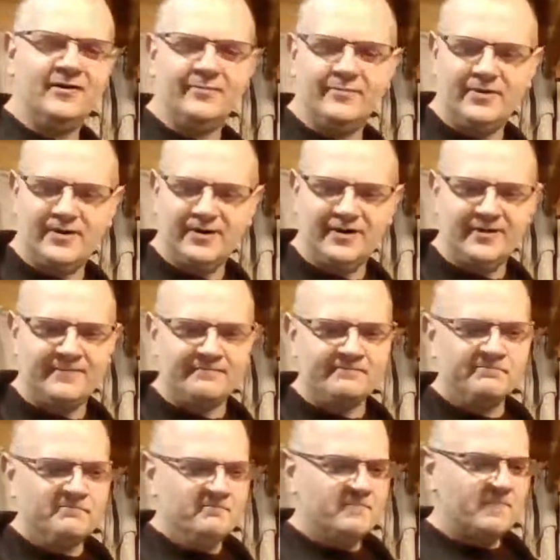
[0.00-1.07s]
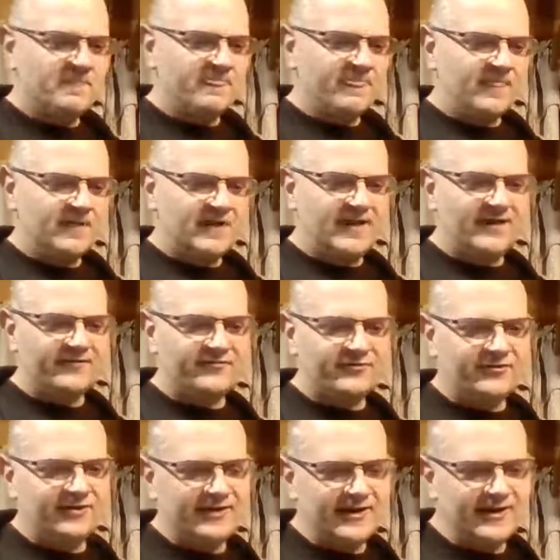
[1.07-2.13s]
But uh, yeah, so
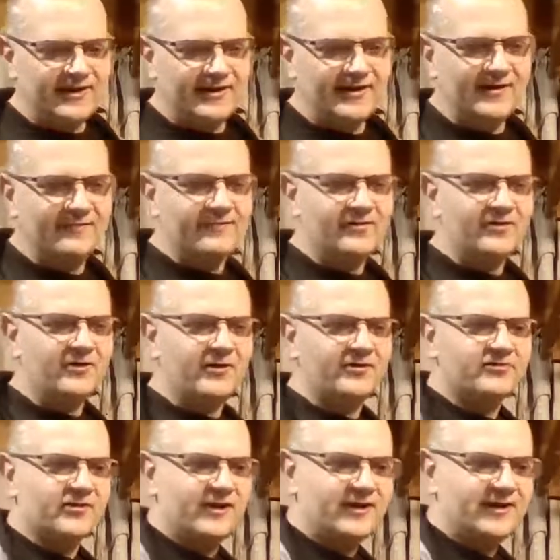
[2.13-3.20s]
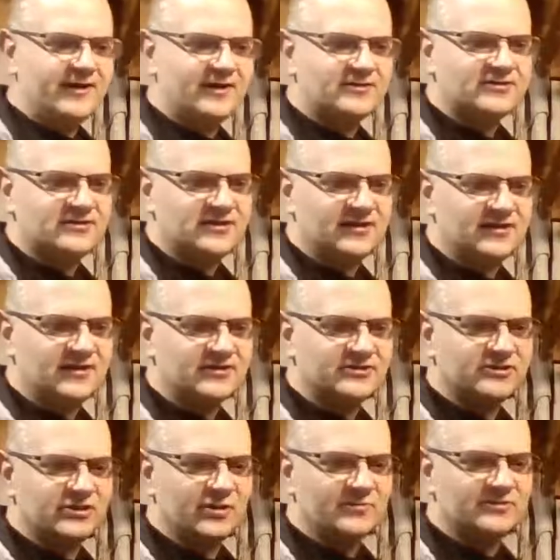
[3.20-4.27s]
you got uh, if you're going to try and catch the uh,
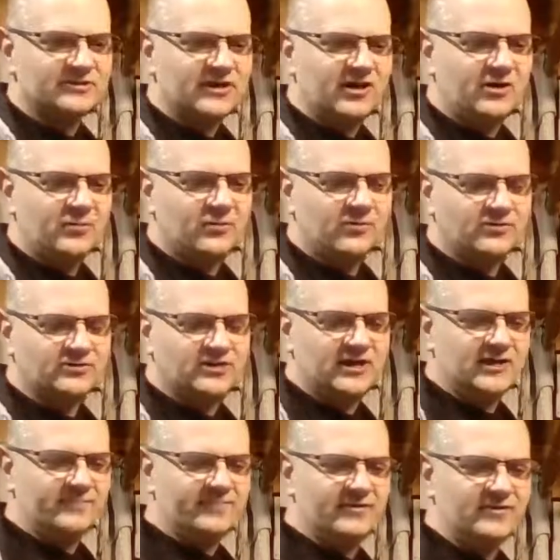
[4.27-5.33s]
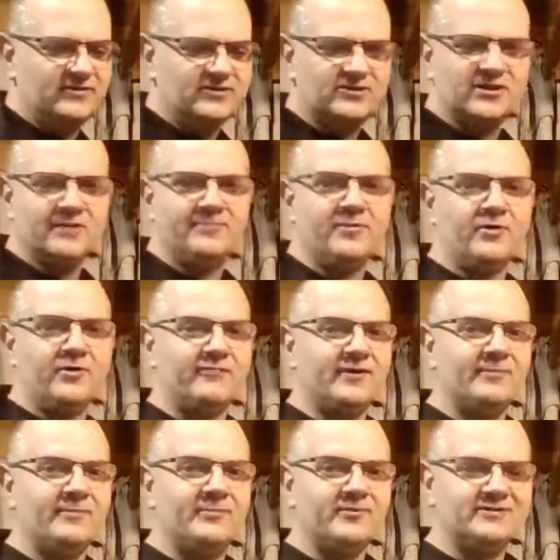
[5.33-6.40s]
slope style world championship on
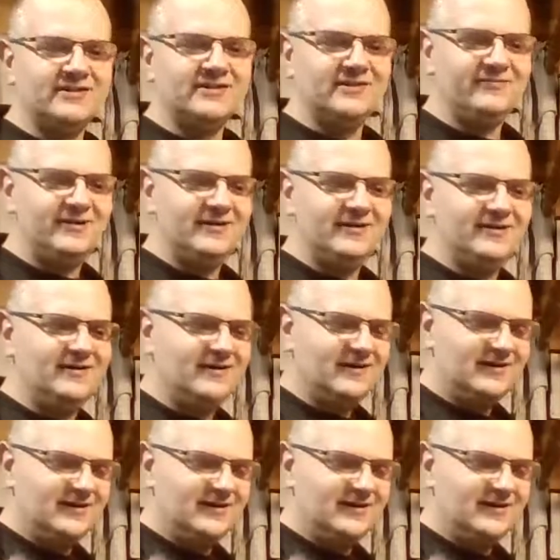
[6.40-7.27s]
Red Bull TV,